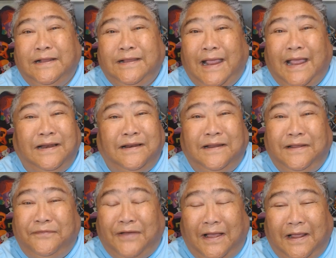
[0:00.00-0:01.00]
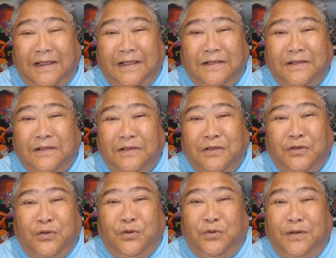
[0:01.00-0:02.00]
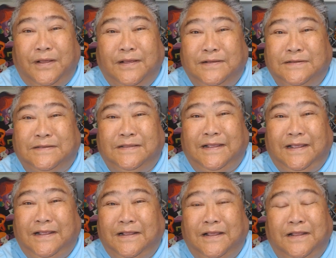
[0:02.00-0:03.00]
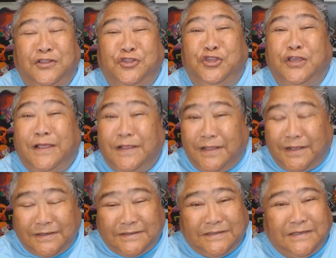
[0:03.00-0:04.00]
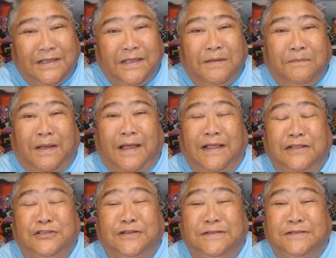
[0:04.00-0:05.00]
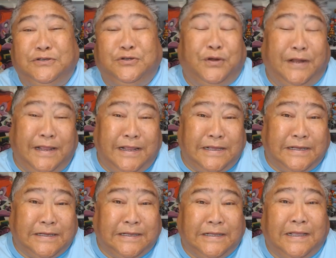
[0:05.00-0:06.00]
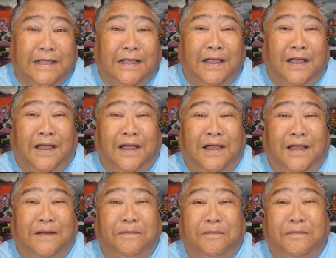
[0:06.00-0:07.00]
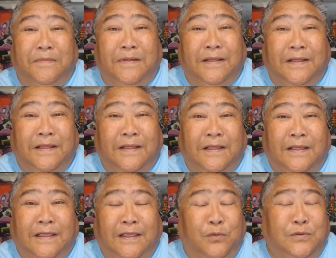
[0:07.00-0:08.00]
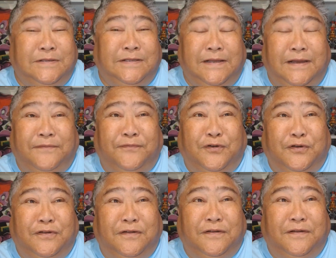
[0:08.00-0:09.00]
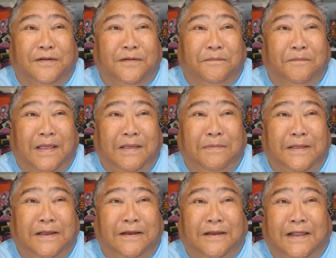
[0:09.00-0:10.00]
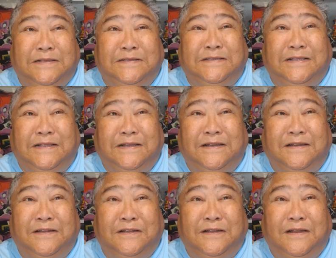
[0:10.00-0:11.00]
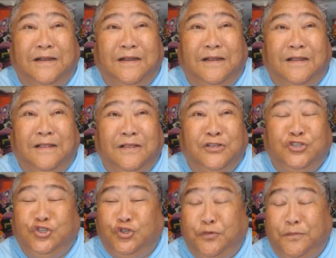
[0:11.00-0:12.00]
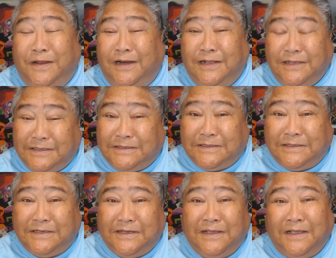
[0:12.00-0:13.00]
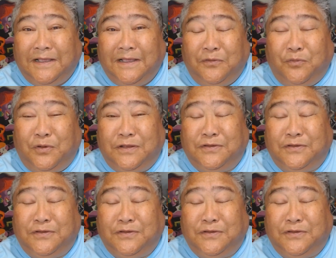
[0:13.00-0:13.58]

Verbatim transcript: Dan Levy, who is the genius behind Schitt's Creek. Um, he was in it for maybe less than two minutes, which